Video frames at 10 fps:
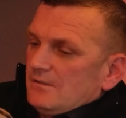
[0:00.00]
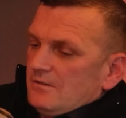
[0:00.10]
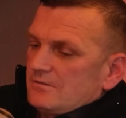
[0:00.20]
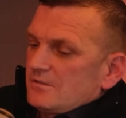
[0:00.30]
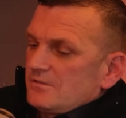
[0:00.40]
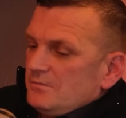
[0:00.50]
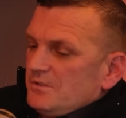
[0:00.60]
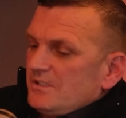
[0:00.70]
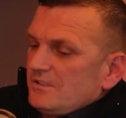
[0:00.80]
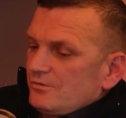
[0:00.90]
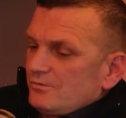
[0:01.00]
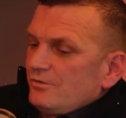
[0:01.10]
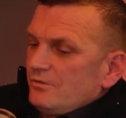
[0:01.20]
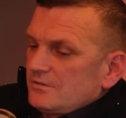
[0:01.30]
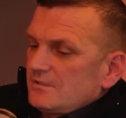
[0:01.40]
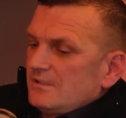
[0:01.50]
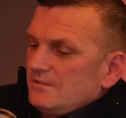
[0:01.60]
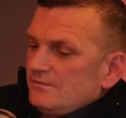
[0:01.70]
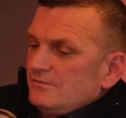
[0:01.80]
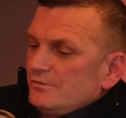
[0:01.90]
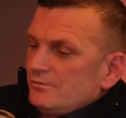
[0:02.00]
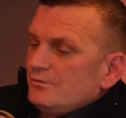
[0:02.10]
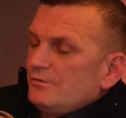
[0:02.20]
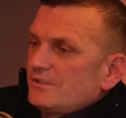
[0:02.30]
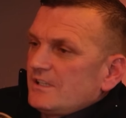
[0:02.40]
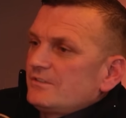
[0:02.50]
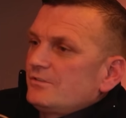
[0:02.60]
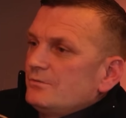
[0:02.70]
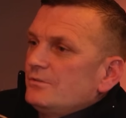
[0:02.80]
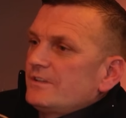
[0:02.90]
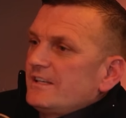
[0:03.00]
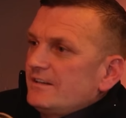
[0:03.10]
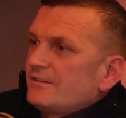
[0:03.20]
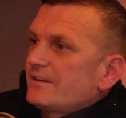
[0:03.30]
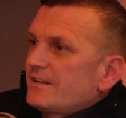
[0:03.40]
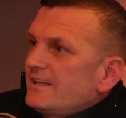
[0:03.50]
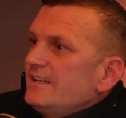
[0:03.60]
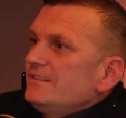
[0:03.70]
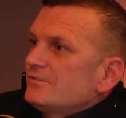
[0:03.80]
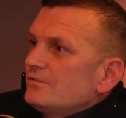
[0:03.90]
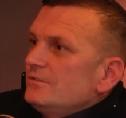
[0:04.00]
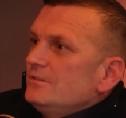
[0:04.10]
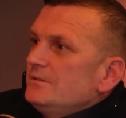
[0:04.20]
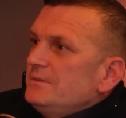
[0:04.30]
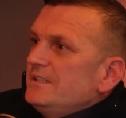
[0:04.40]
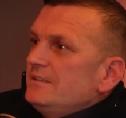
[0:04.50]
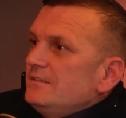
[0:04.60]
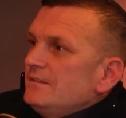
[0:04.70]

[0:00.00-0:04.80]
talk to someone that you trust, and you and, know and that you won't hear it again. Do you know what I mean?